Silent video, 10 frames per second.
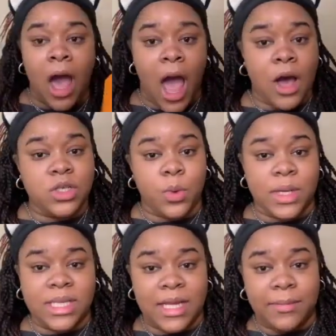I also
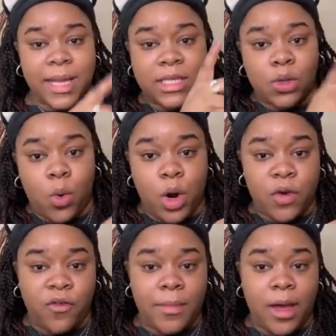recently placed an order
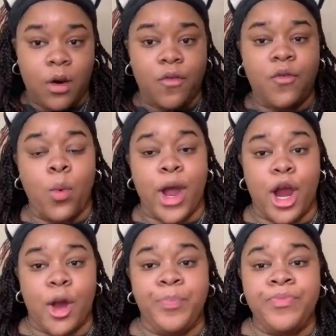from e.l.f.
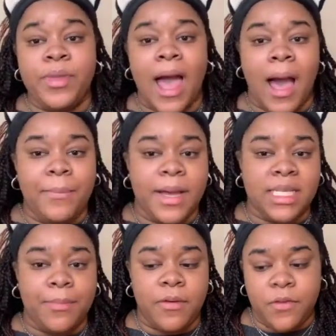where I picked
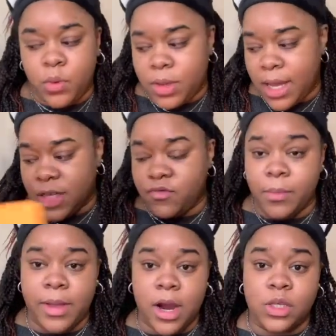up a few things
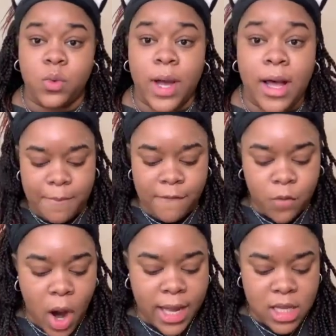from there as well.
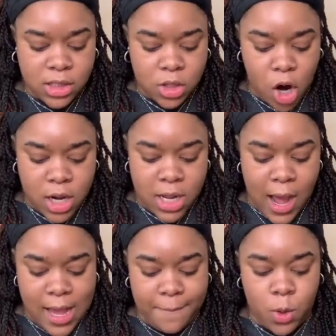Before I get started,
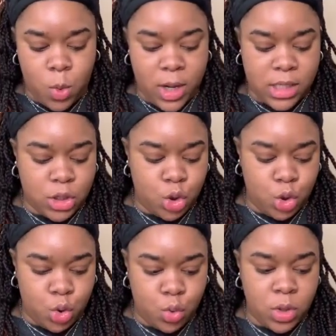I am going
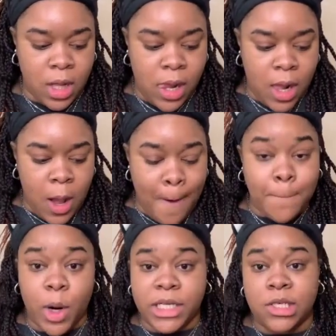to
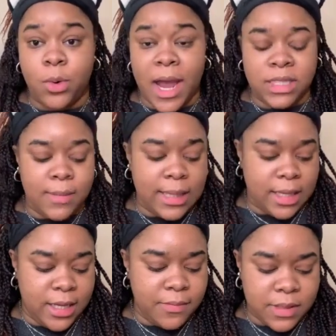moisturize my
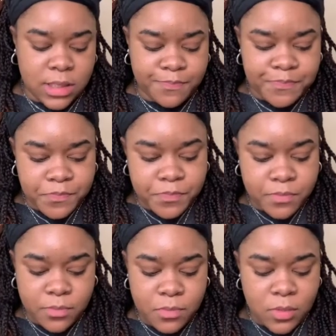lips.
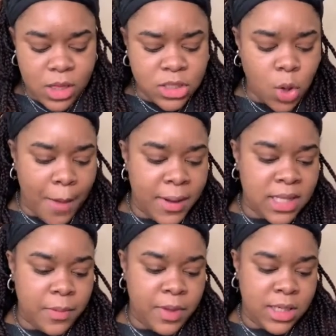So I picked
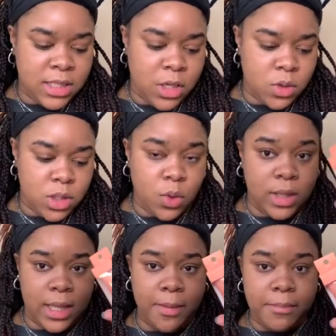up these cute little
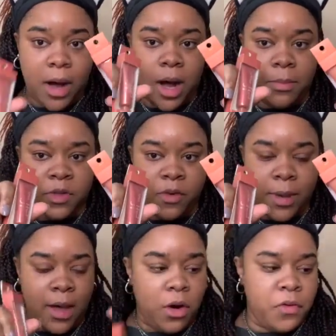lip balms from
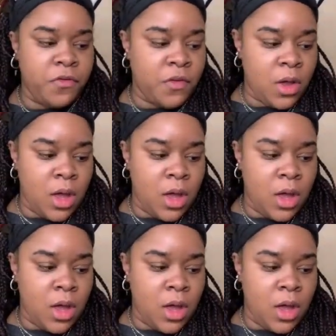e.l.f.